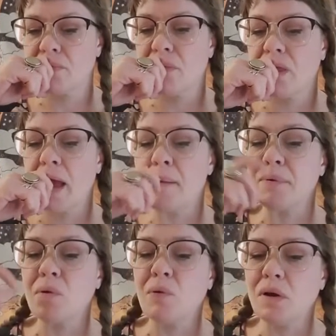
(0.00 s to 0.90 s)

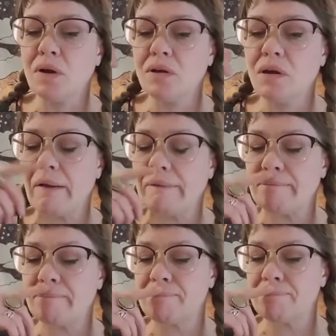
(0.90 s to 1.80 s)
Capricorn
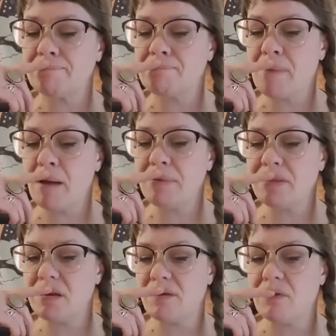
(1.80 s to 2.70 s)
might be
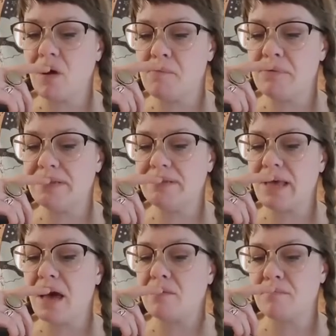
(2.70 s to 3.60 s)
the Devil card, but
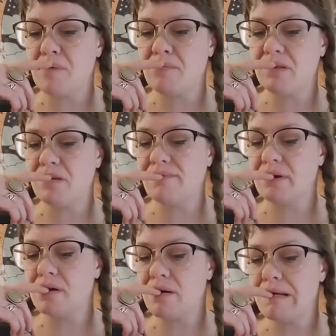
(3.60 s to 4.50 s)
Saturn might be the Devil
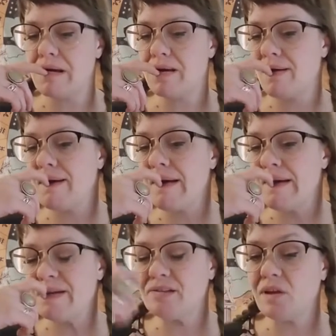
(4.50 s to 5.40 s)
card.
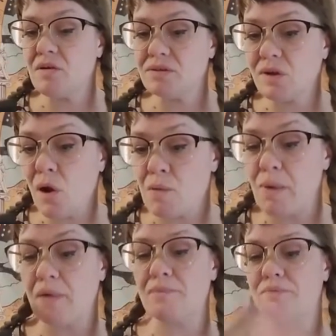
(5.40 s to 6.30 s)
Because I know it's
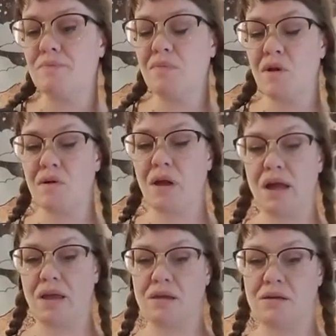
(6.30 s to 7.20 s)
karma.
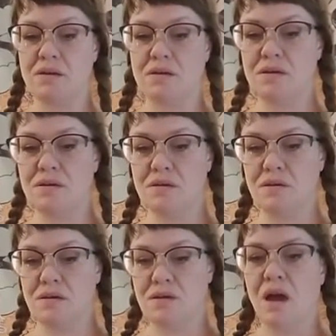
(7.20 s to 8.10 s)
Okay?
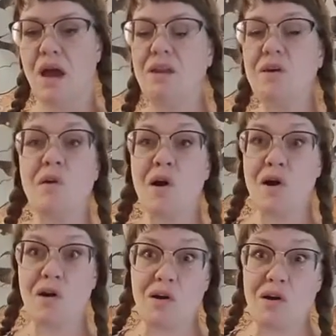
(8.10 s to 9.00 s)
I know
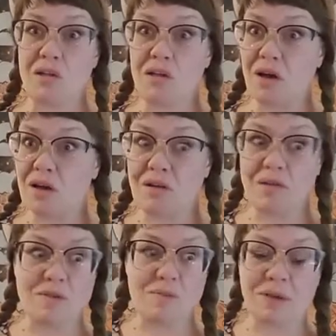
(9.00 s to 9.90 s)
all
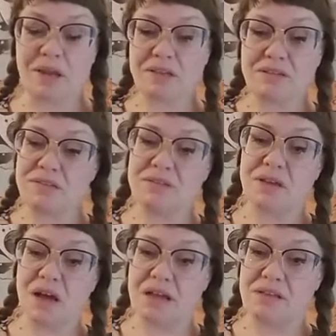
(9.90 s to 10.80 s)
of the planets and
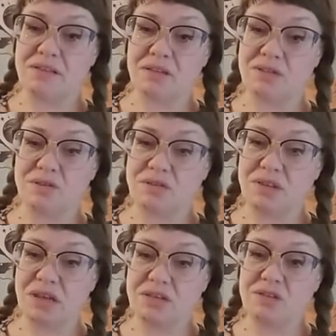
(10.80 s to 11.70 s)
signs
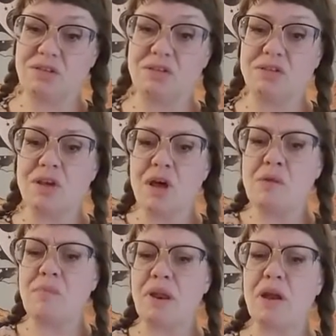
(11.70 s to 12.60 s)
associations,
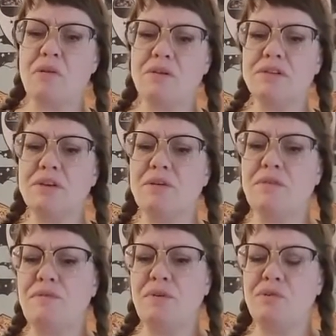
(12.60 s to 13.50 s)
but I always get
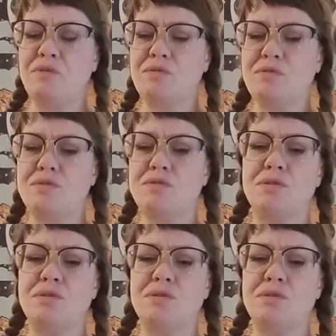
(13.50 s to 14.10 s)
confused